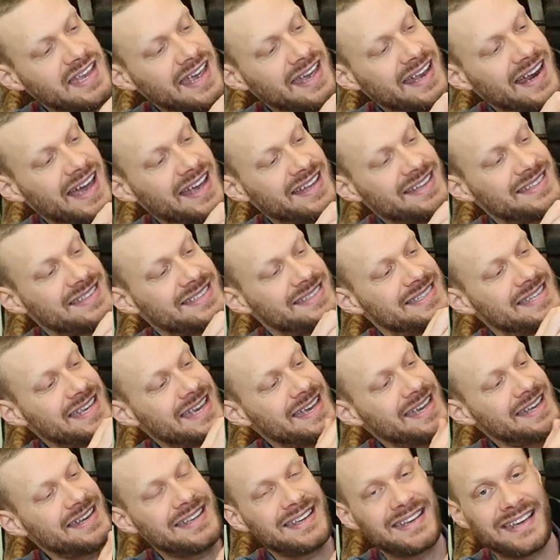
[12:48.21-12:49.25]
and I
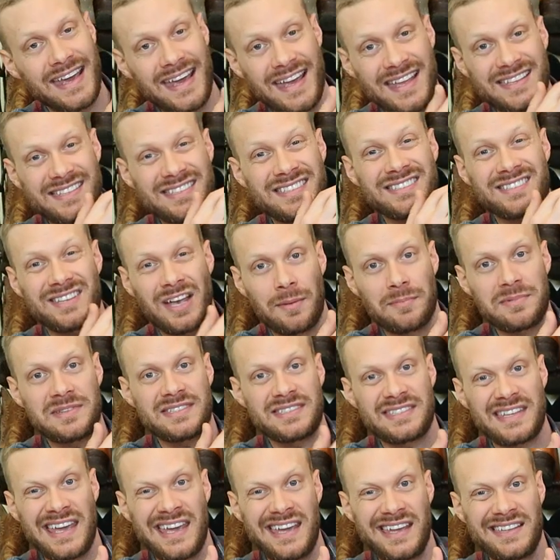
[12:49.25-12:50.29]
did get some
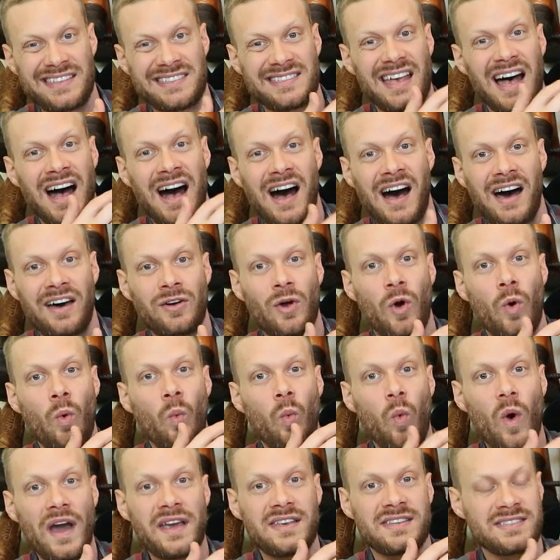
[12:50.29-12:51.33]
stains on
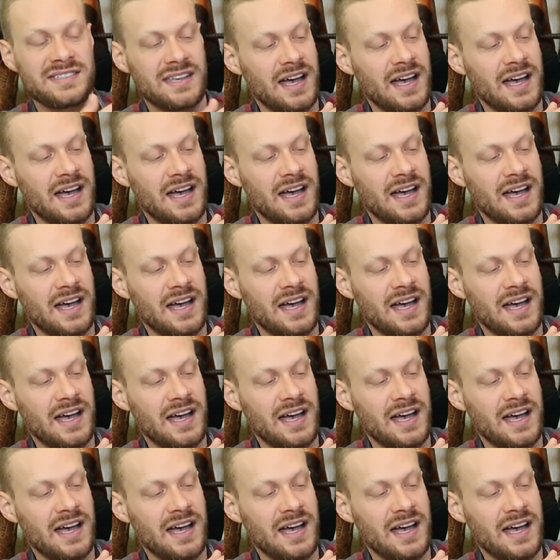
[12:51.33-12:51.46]
white